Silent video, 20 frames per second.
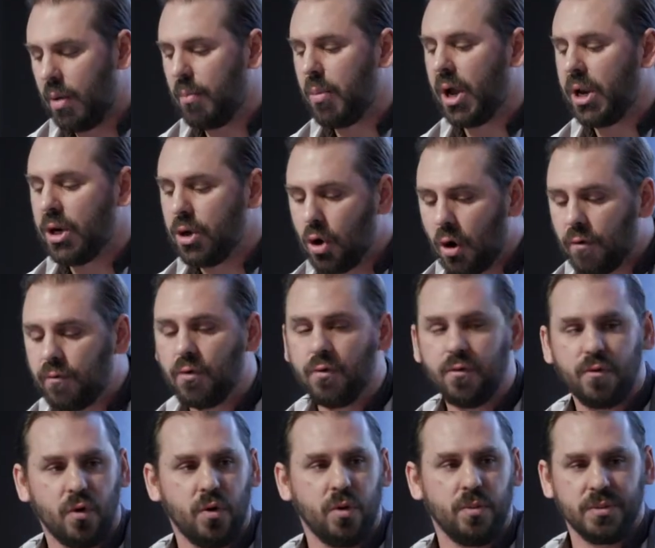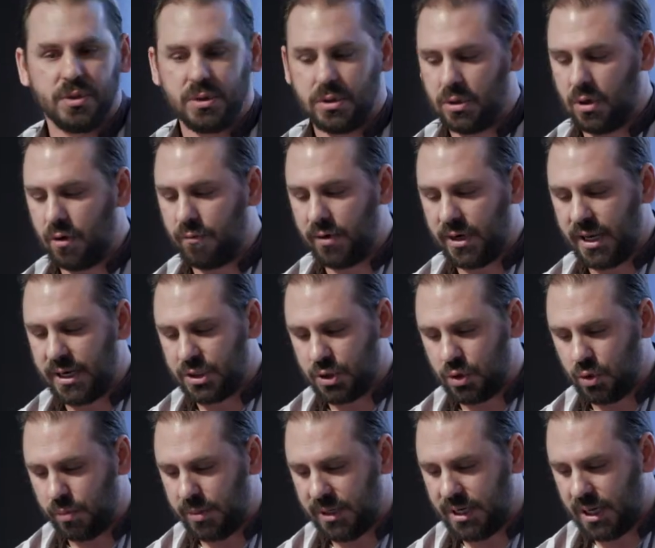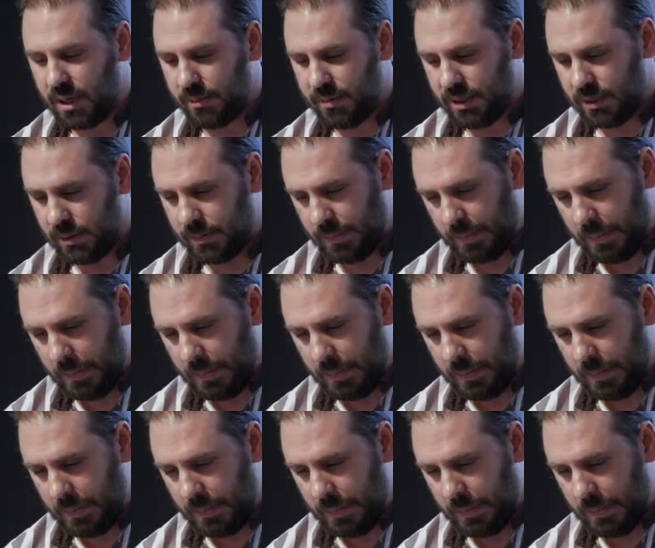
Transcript: by novel forms of relational becoming.